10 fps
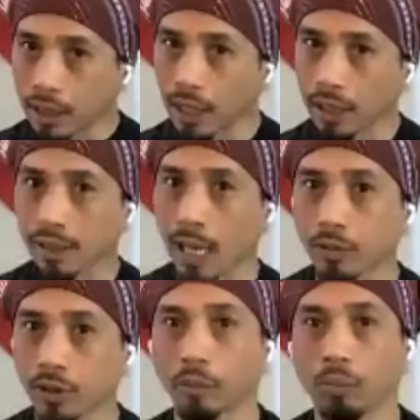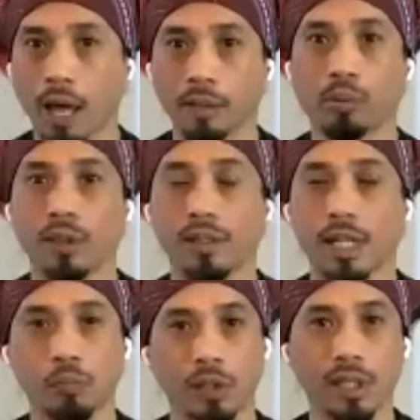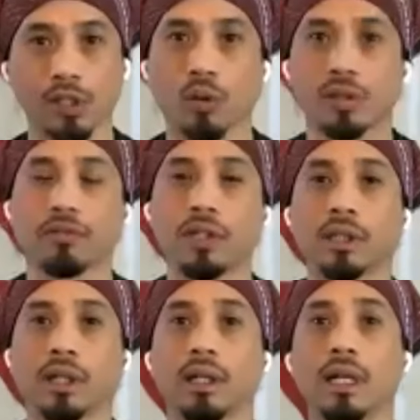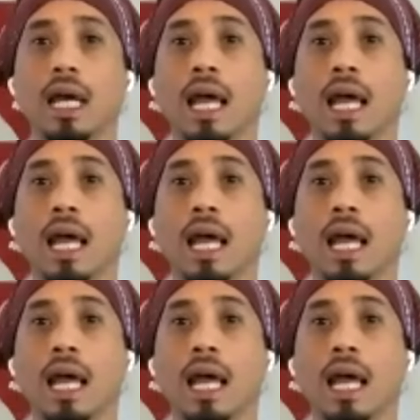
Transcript: He accepts her, the blind princess, Princess Josefina,